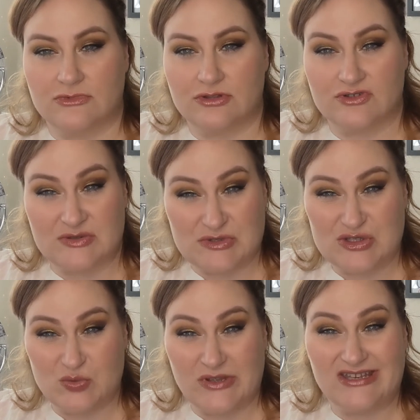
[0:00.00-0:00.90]
There's some
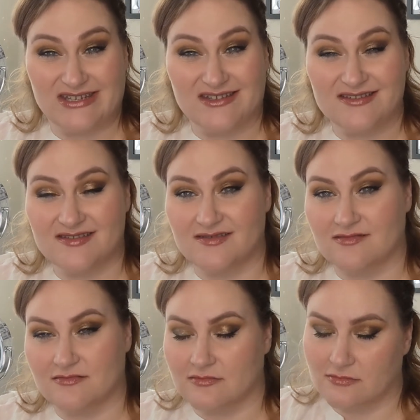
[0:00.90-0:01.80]
sweetness.
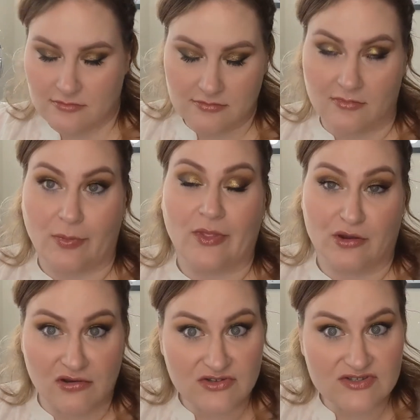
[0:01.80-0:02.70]

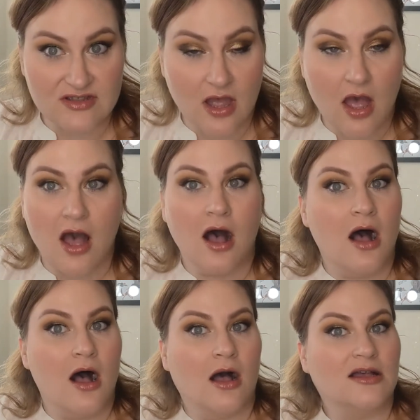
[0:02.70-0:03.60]
There's,
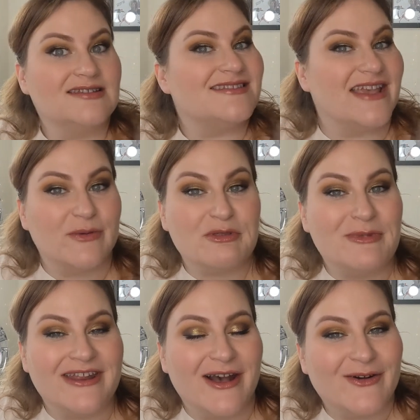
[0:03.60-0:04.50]
say it with me
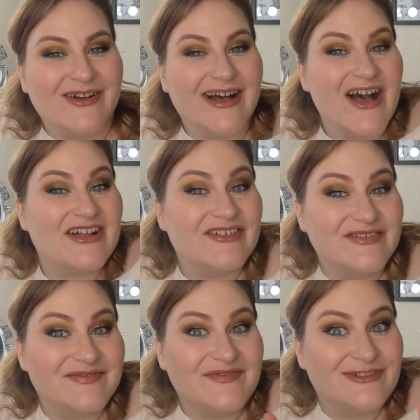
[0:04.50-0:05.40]
now,
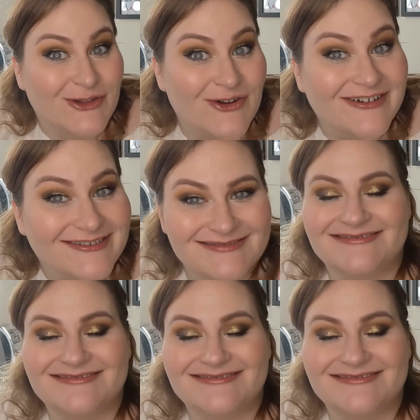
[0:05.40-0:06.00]
floral.